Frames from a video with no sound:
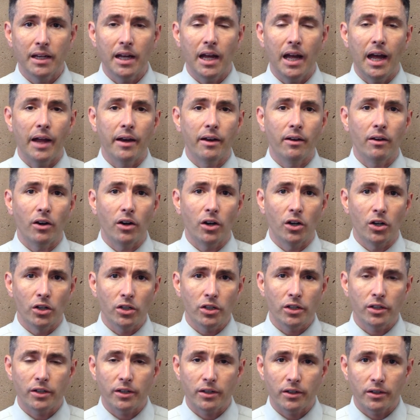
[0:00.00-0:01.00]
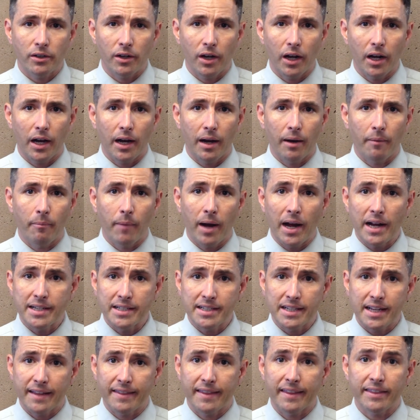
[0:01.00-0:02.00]
And earlier um, I
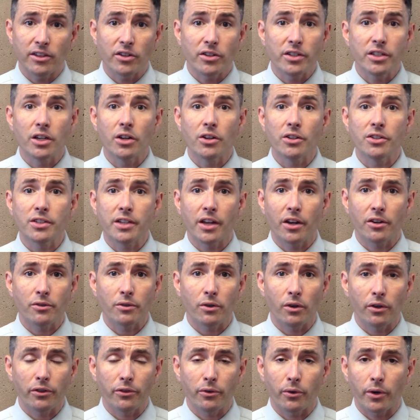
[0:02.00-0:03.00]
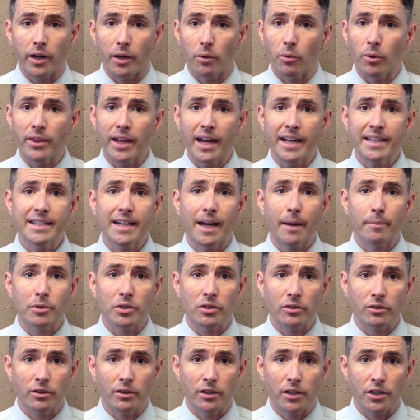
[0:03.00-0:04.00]
said that there's no central authority. Well, that's
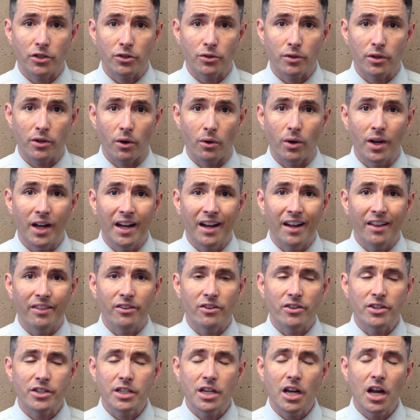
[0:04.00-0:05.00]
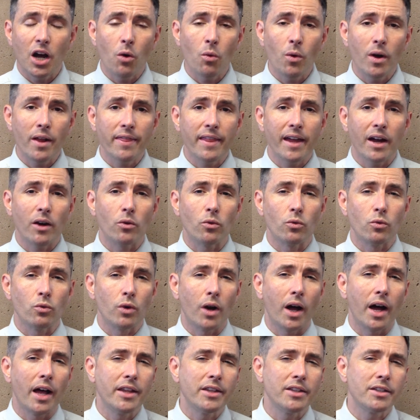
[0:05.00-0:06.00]
absolutely true. There's no one that
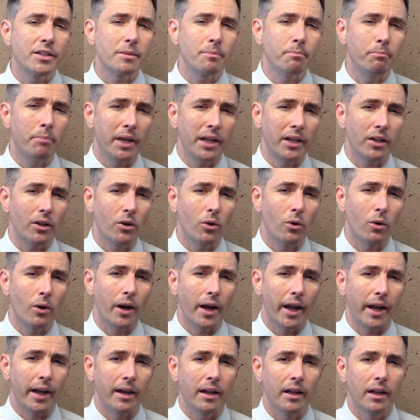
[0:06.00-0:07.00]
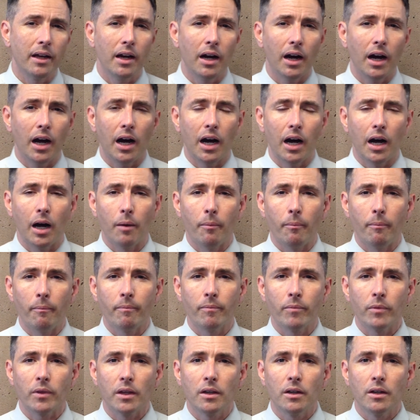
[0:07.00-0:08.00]
runs Bitcoin um,
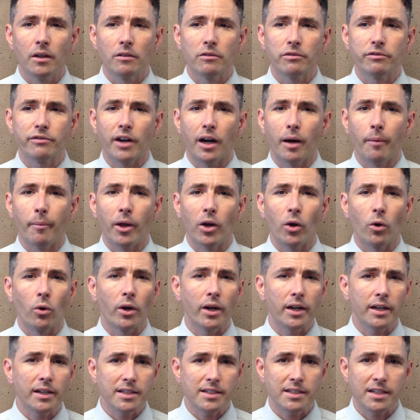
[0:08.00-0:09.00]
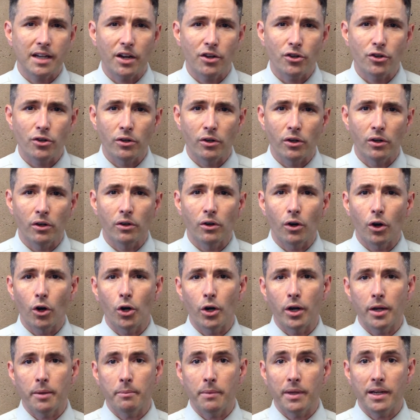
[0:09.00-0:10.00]
from an organizational or
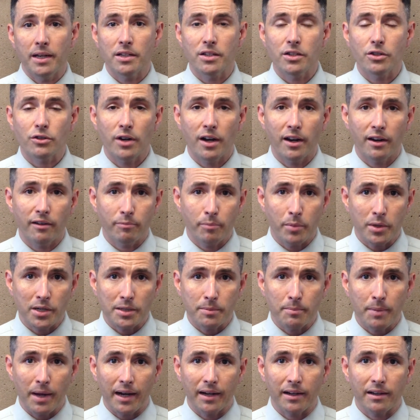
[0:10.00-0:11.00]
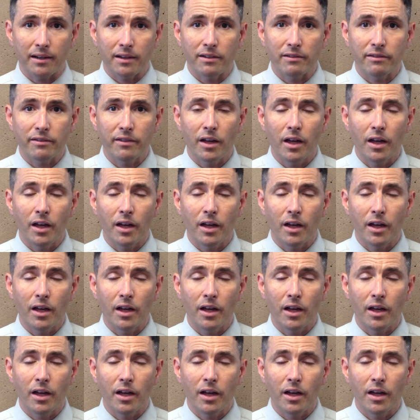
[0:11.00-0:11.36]
administrative perspective.